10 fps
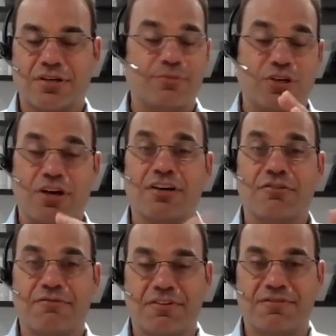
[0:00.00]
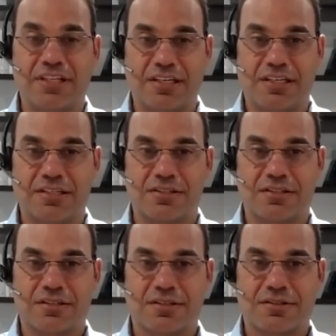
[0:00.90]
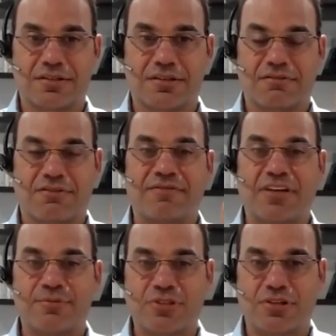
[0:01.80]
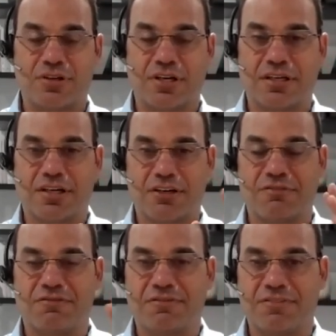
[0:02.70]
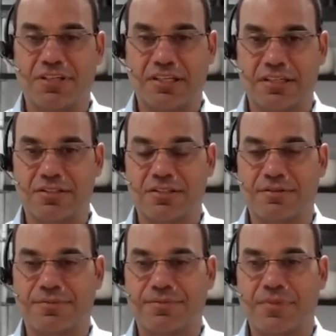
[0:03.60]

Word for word: I'm sorry, 150 leads, five times 30, 150 leads.